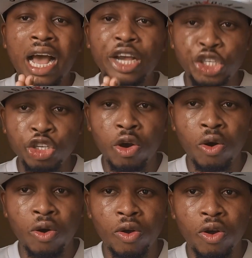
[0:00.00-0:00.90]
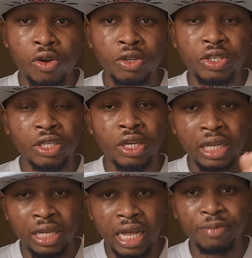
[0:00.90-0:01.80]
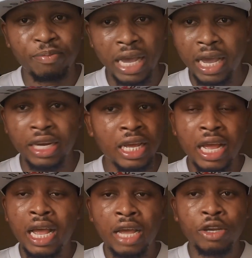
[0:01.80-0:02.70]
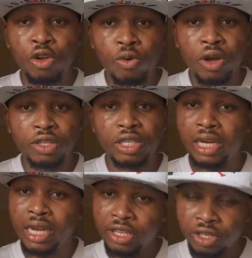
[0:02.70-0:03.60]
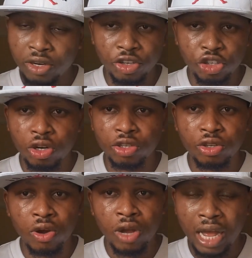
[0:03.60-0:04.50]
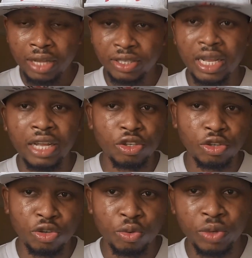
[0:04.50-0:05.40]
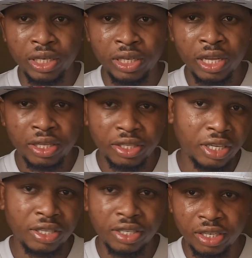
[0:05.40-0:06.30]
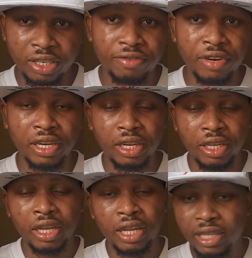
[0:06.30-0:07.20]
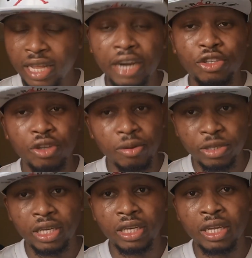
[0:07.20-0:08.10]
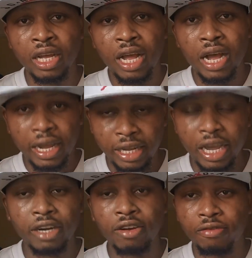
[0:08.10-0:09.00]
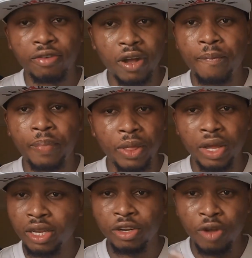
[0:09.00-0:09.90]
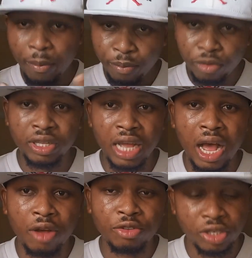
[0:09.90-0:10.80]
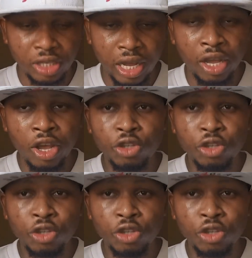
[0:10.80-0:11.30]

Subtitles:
assure us that, man, you know what, let's restructure and start doing things differently. That is something I kind of, you know, I'm putting out here.